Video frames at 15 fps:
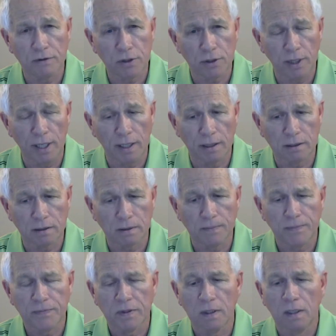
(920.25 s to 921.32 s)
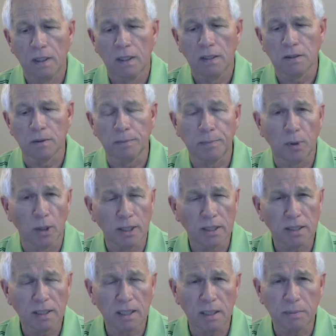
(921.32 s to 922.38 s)
trades. It's important
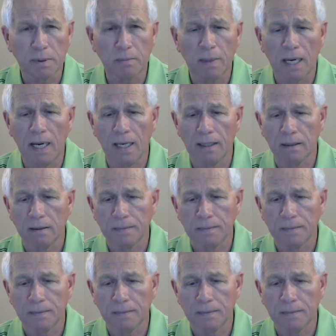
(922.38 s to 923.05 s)
to keep in mind.